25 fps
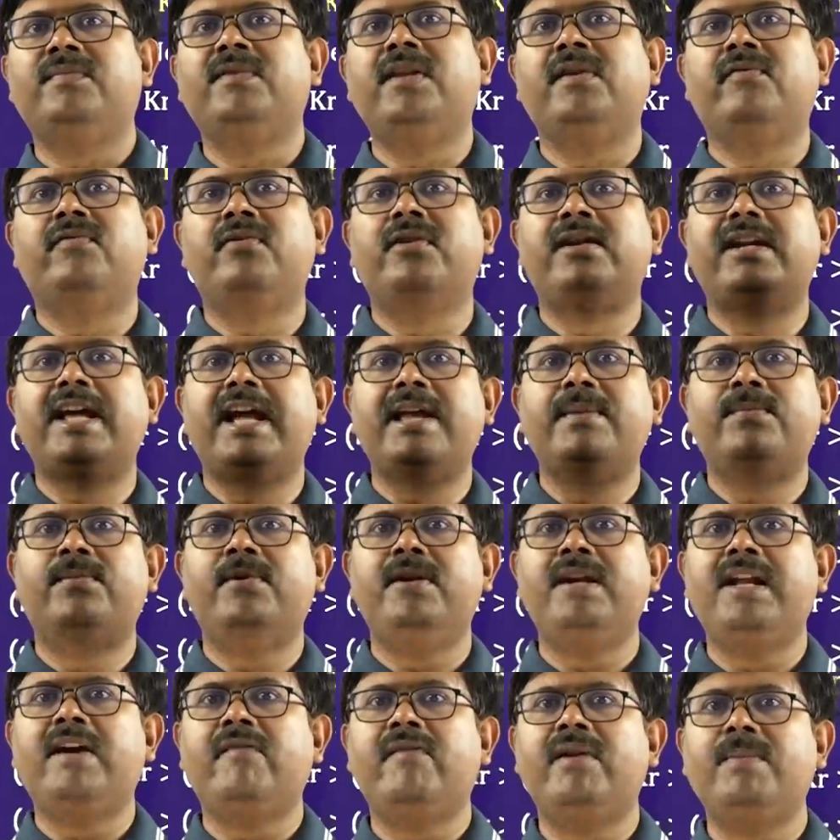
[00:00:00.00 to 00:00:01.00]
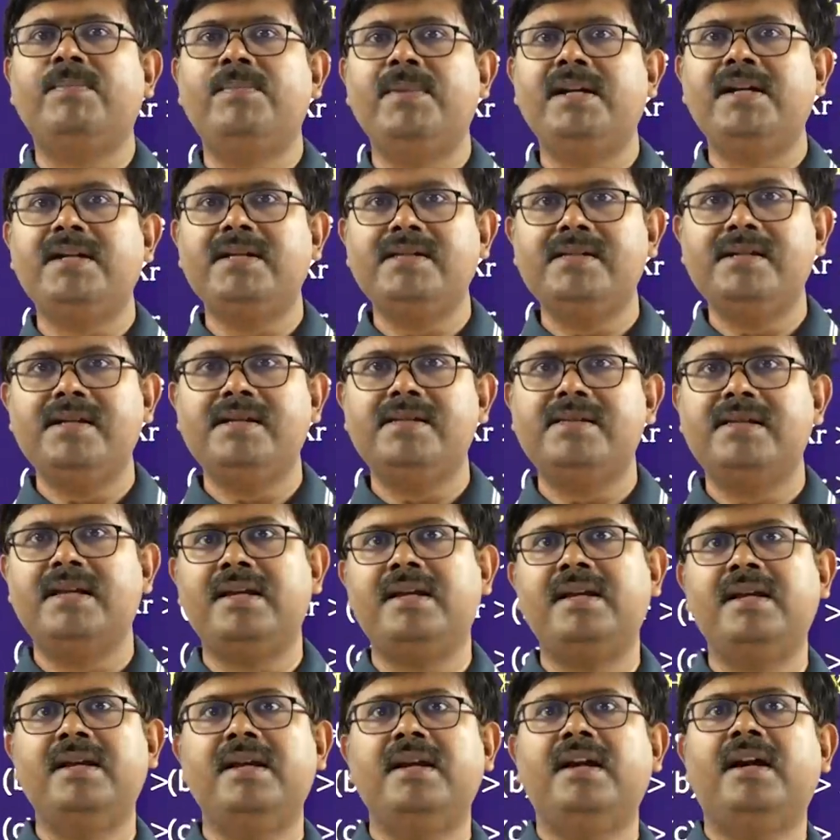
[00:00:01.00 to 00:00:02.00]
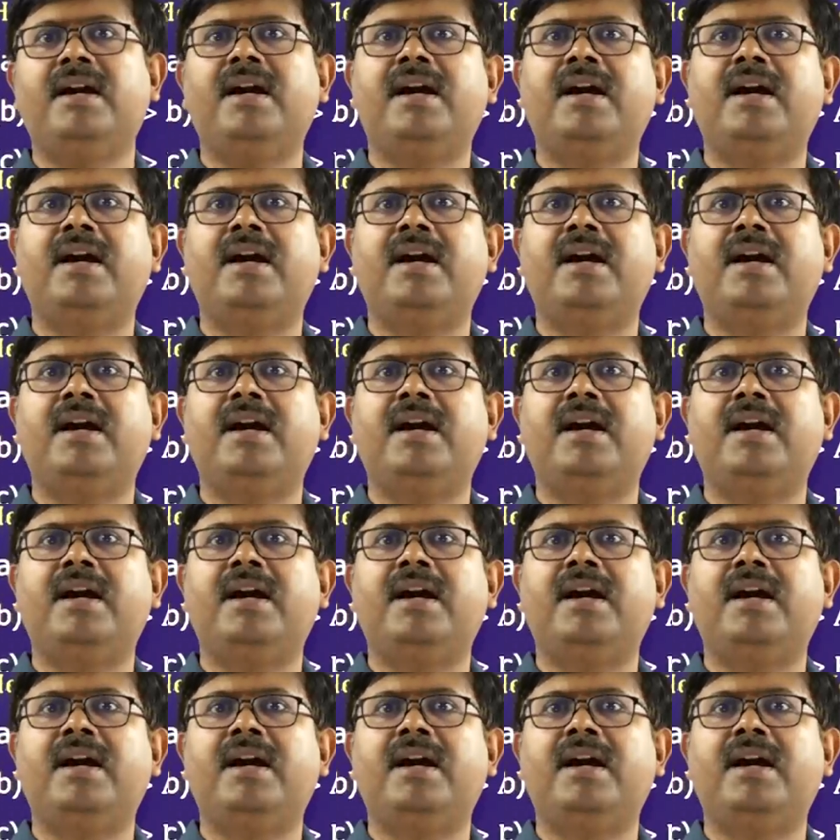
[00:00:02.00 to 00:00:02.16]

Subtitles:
therefore dipole development is easy